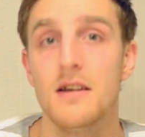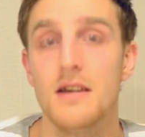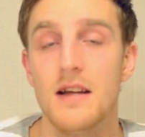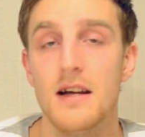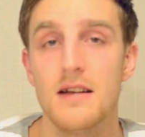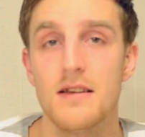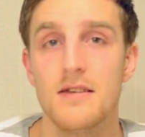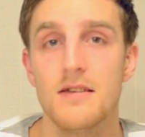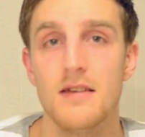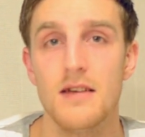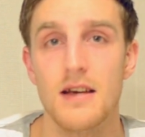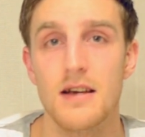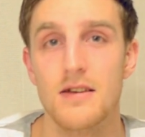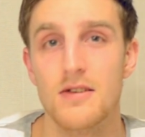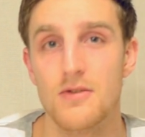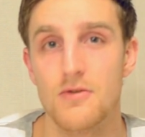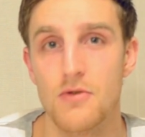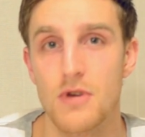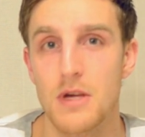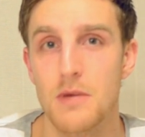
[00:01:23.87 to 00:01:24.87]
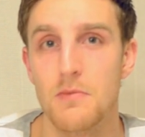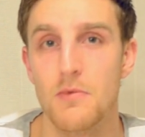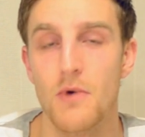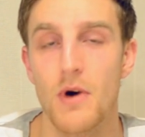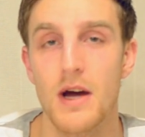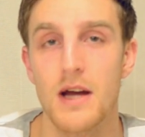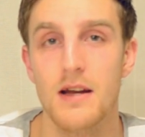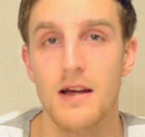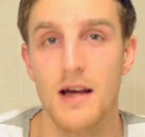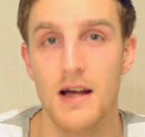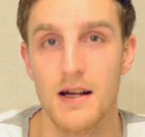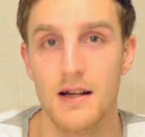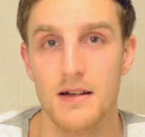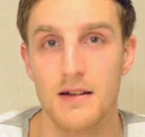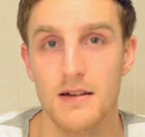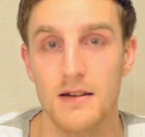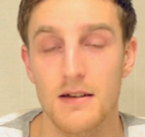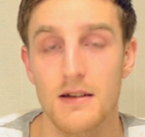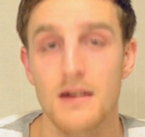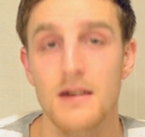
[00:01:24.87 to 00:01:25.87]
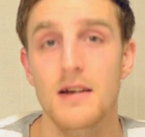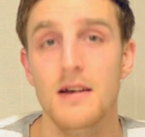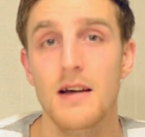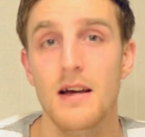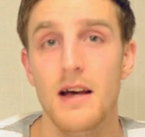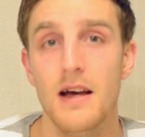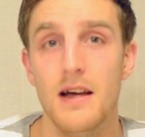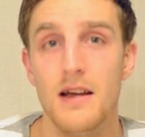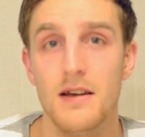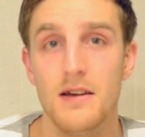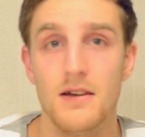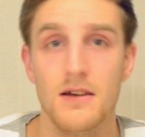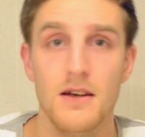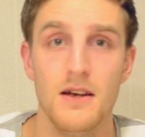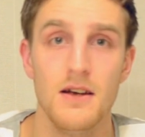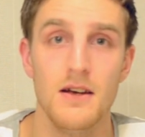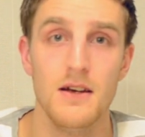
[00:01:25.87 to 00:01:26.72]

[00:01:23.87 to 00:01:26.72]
That's extreme wide angle, and